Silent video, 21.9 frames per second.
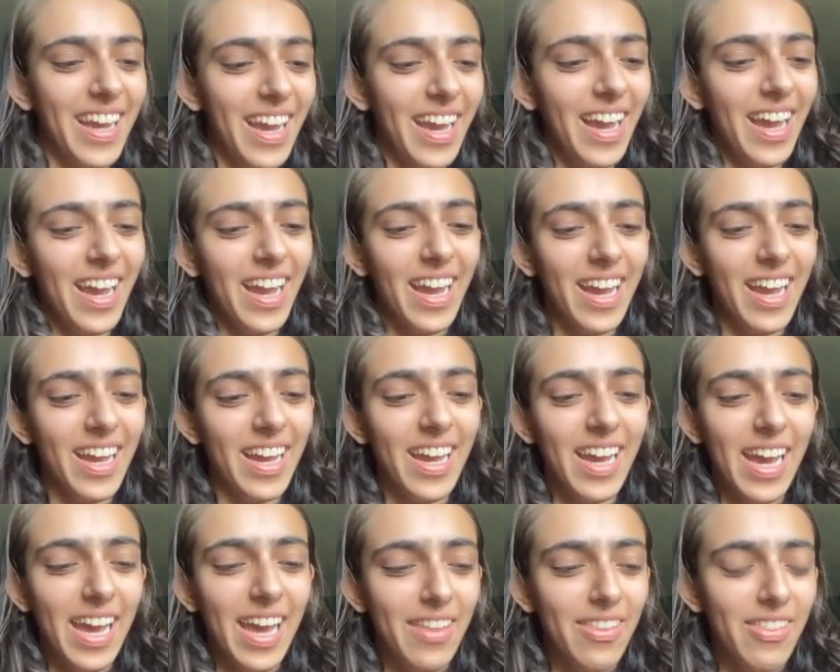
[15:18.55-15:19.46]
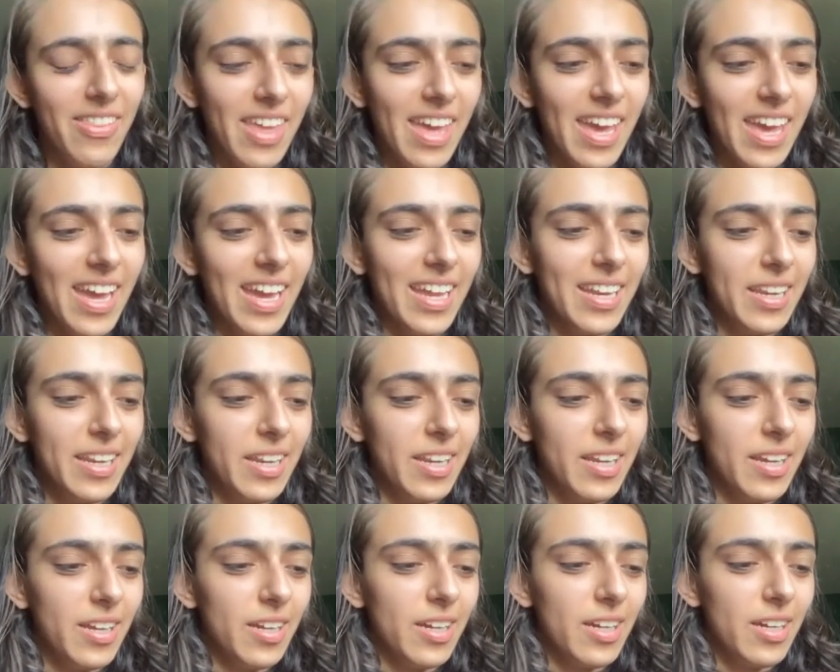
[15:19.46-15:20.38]
And
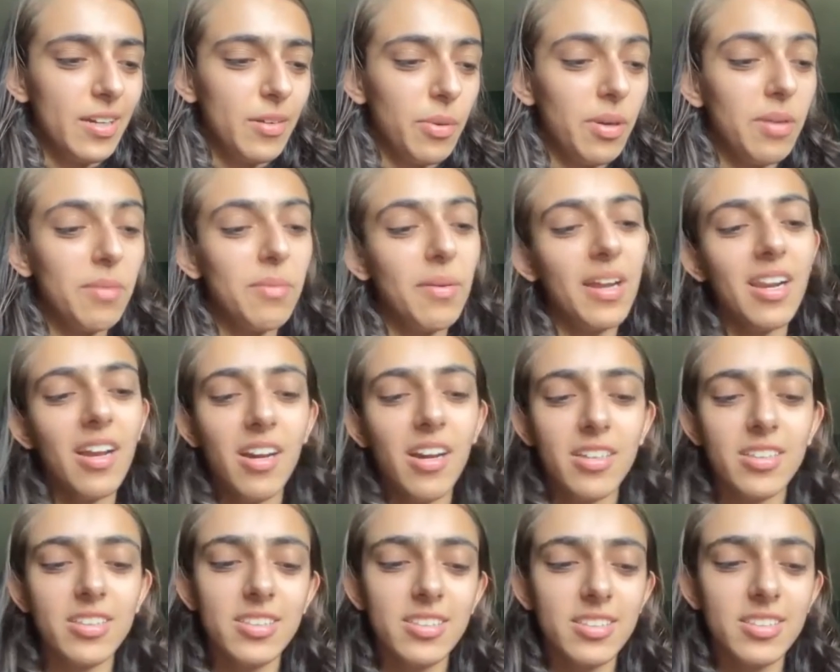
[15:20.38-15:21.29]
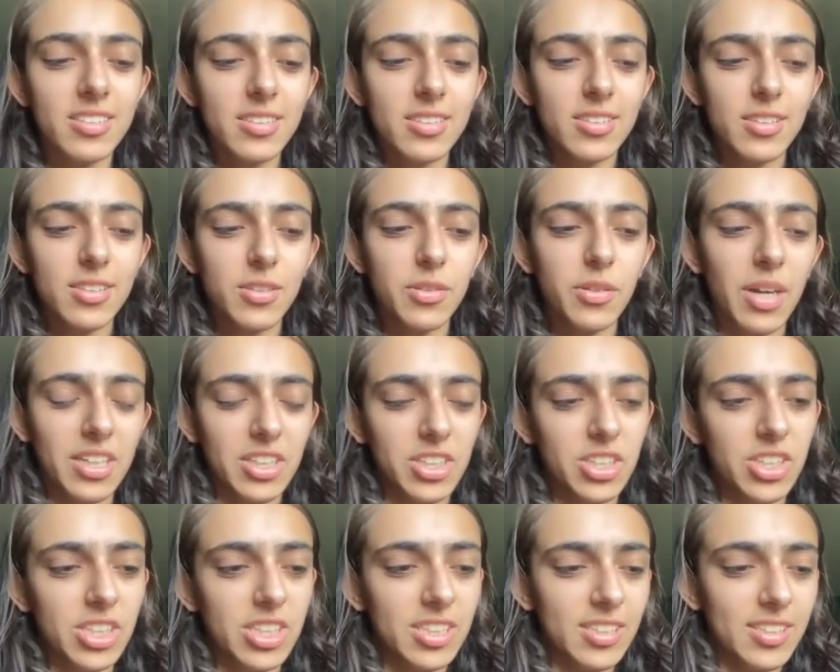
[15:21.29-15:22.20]
then one of my last
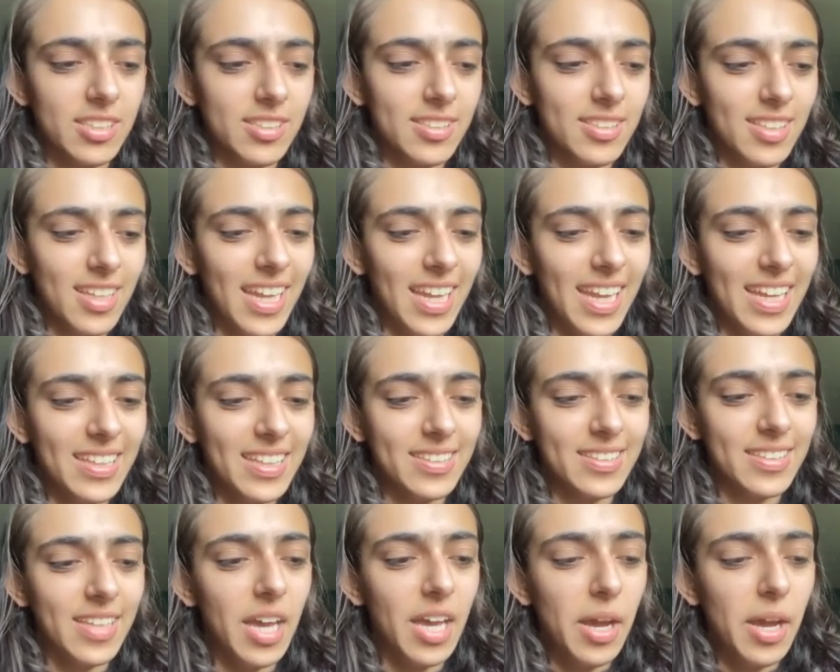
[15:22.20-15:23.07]
questions is,